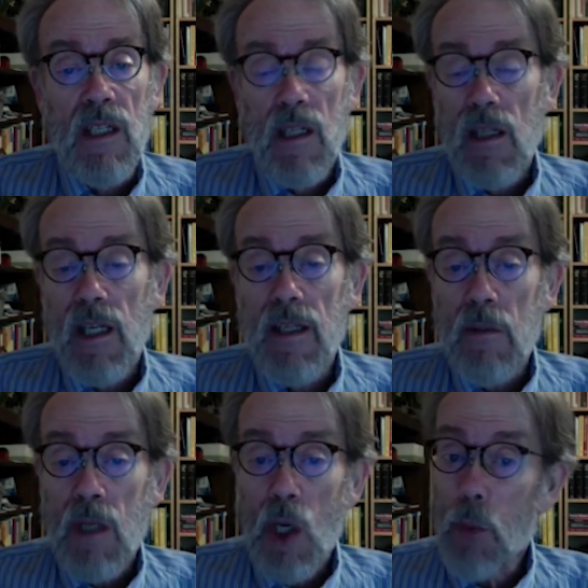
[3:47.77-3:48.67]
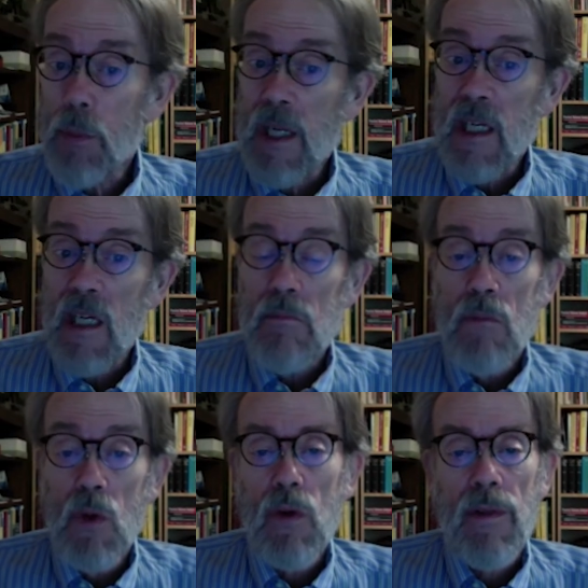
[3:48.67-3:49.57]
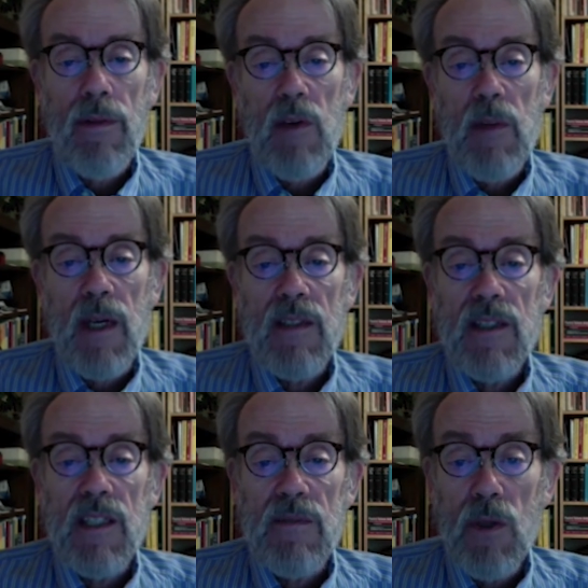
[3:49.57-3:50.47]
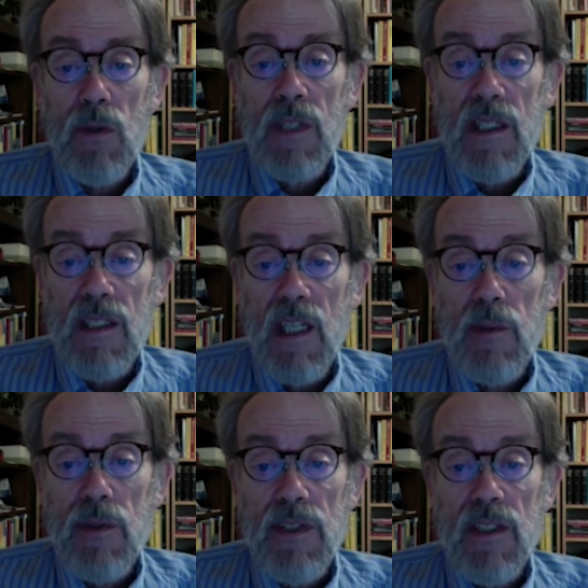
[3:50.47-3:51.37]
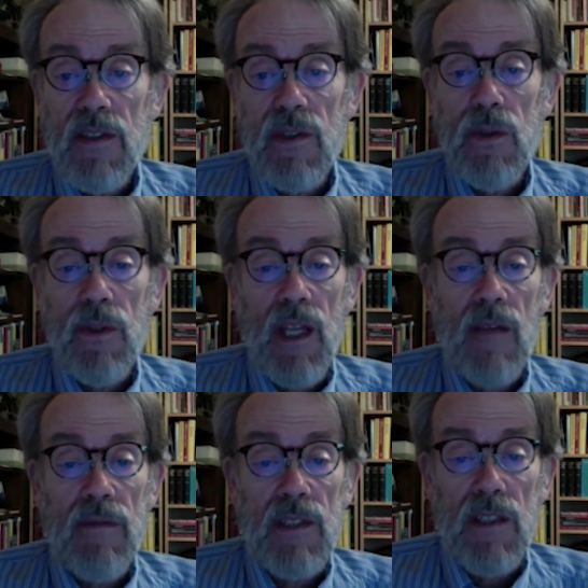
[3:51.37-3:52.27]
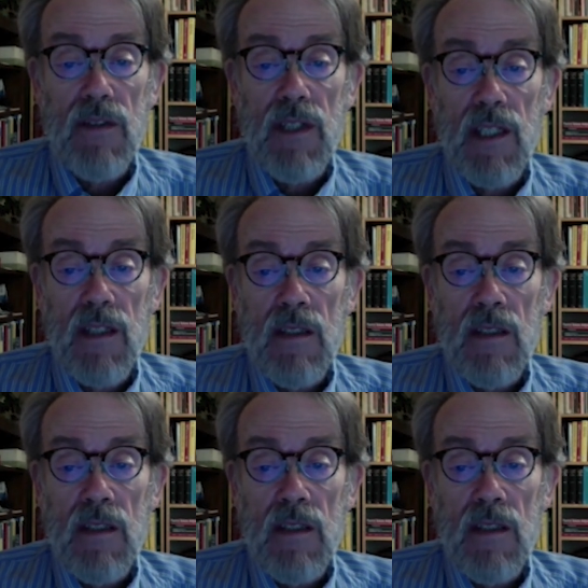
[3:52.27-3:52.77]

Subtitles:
like opening up more 3x6 folding tables in a school cafeteria.